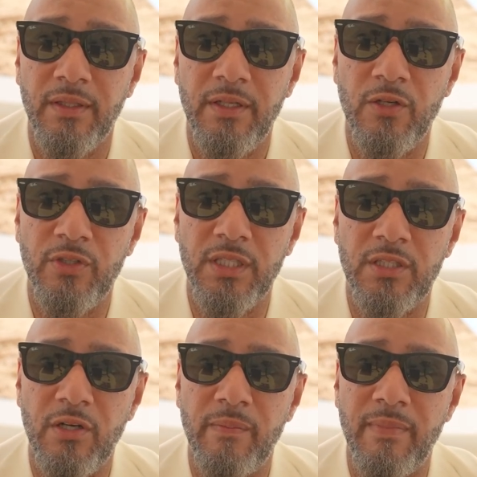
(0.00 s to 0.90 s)
you know, just
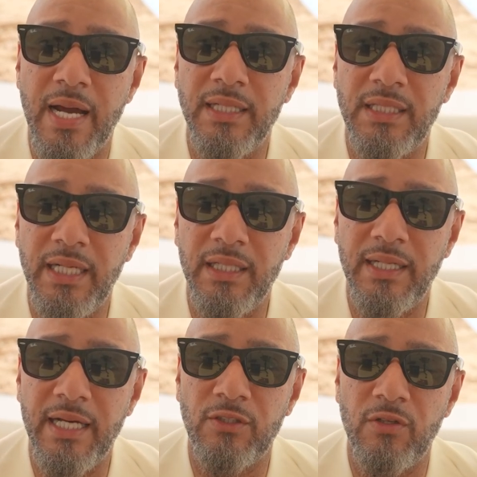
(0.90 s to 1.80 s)
certain mindset
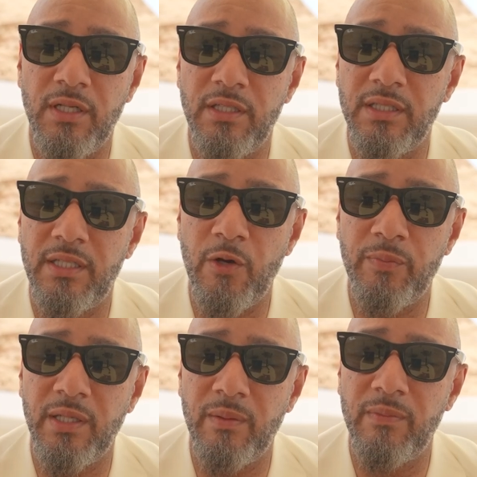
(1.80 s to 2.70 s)
that's going to just
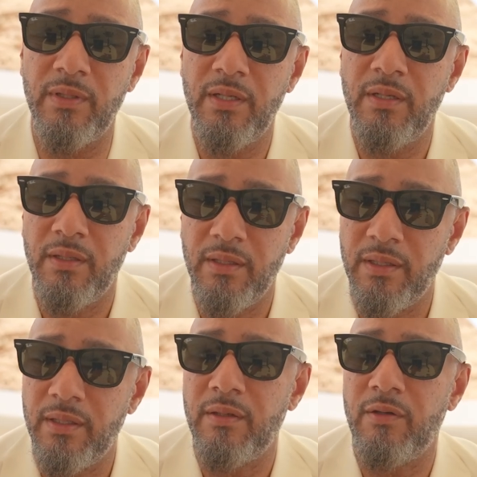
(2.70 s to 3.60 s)
help them
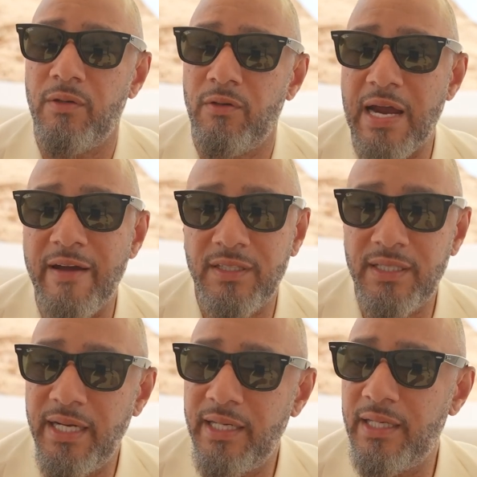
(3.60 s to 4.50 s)

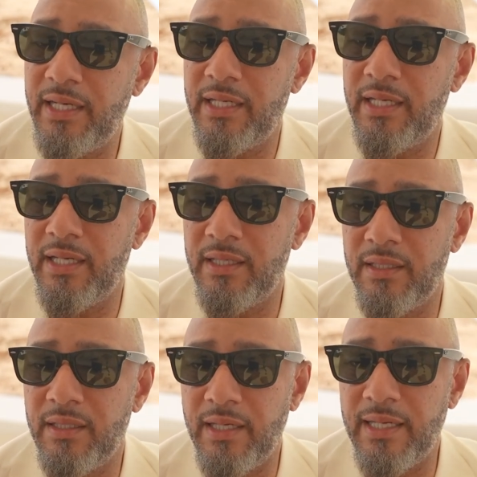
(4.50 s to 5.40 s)
gravitate
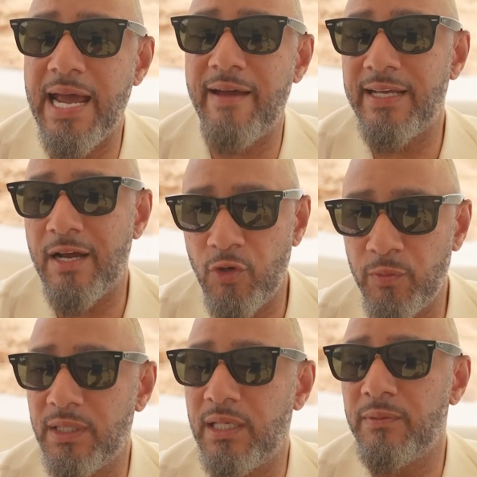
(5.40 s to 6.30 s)
and have that
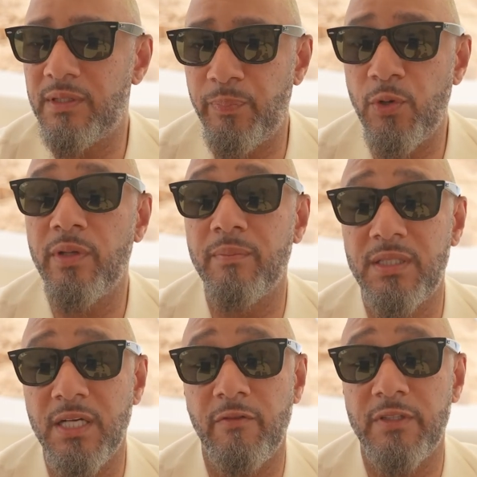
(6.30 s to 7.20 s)
rope to pull
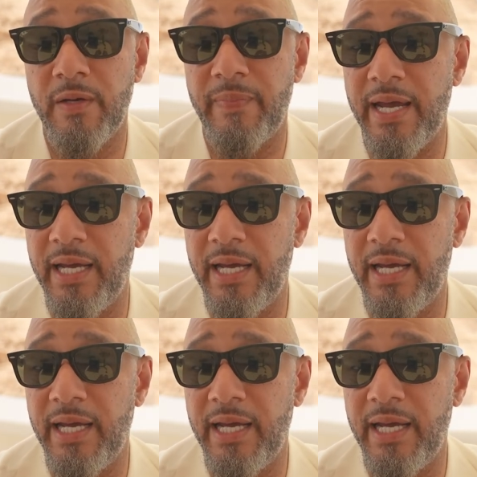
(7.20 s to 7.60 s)
themselves up at